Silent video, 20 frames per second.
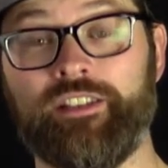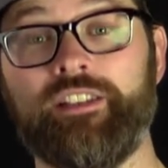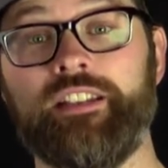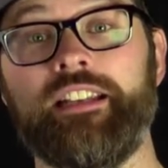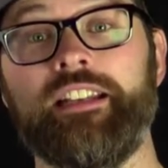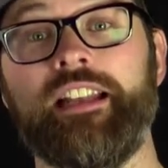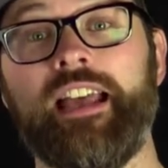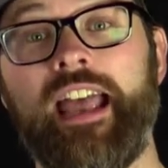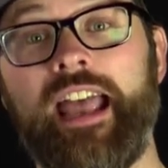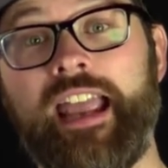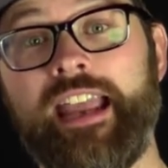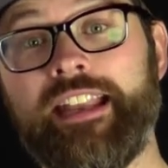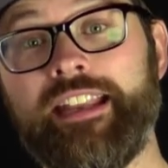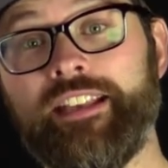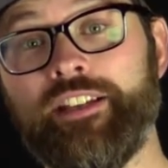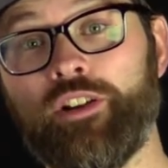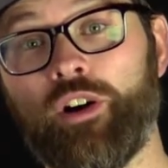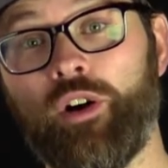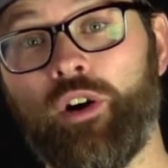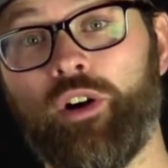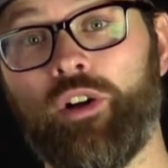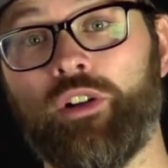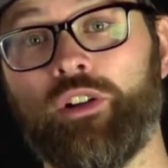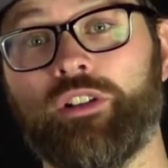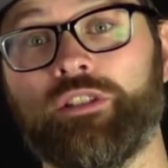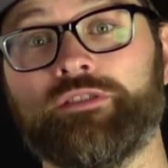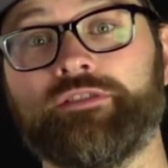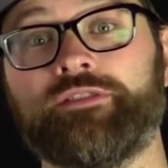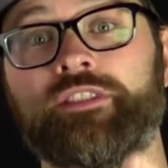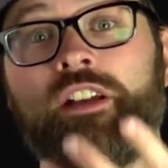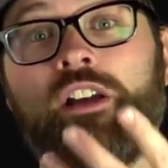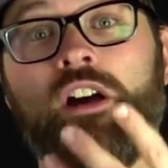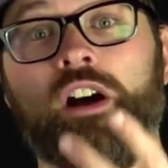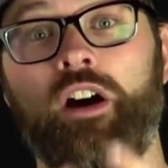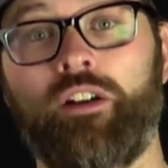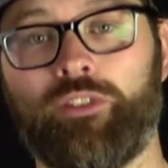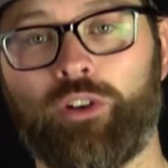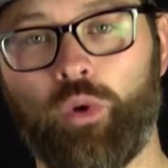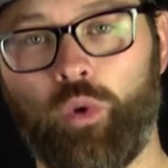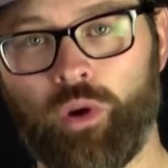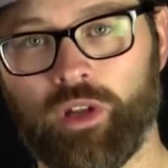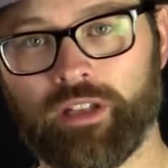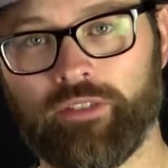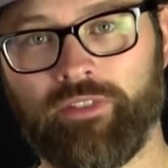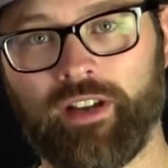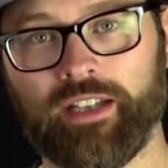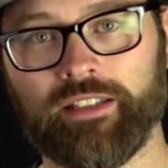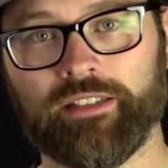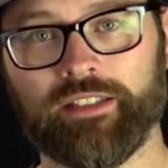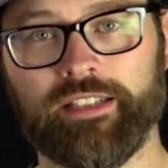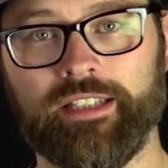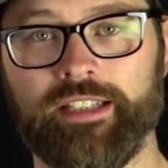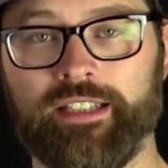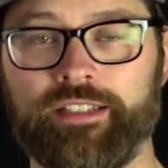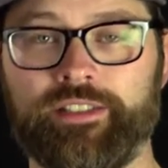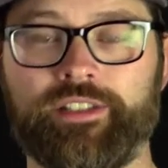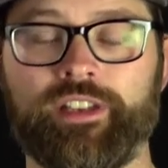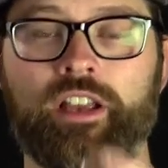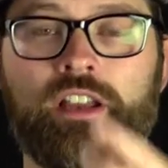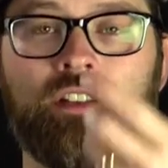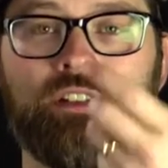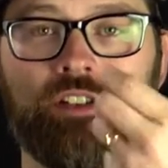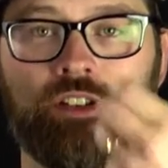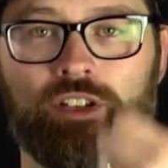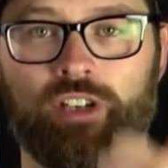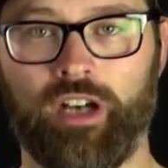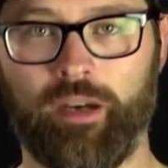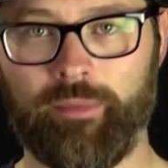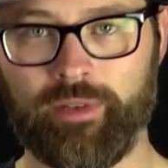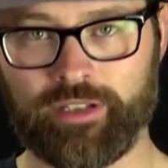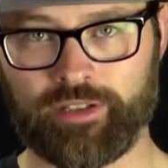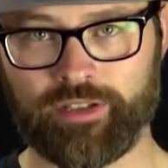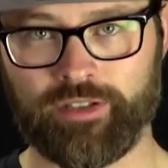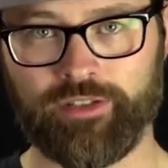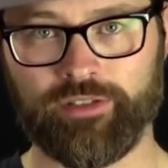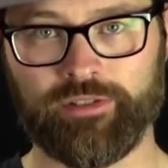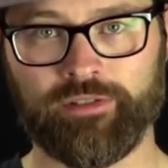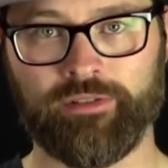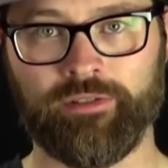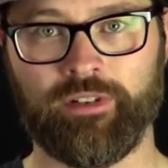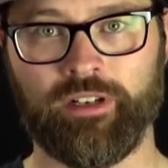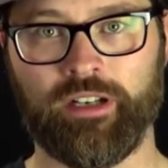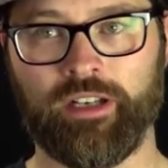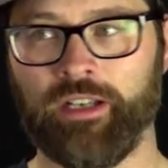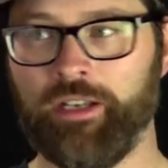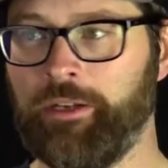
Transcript: You need 80 calls of qualified leads to come into